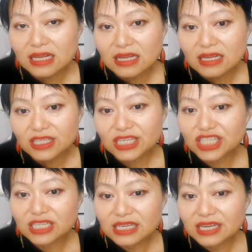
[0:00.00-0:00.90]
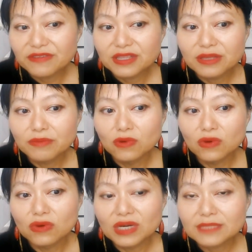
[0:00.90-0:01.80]
such as even the
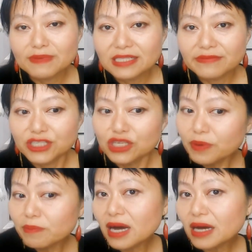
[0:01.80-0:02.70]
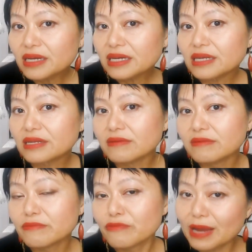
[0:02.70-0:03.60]
more expensive supermarket
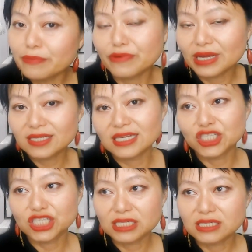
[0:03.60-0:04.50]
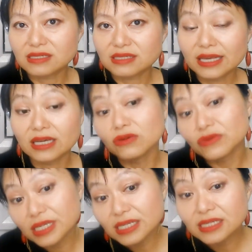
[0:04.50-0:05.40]
brand bread such as
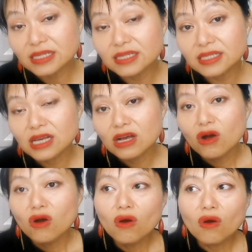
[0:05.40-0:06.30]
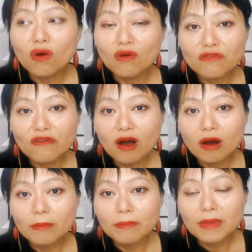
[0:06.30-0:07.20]
Helga's or
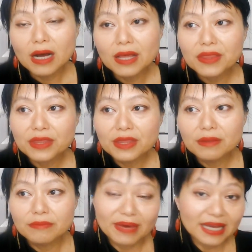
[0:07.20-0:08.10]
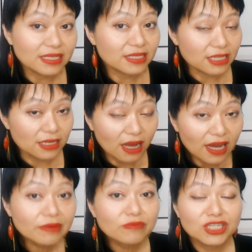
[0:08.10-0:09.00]
from Baker's
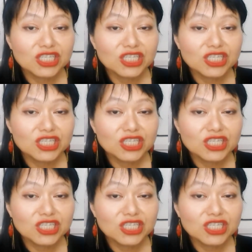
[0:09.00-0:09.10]
Delight, which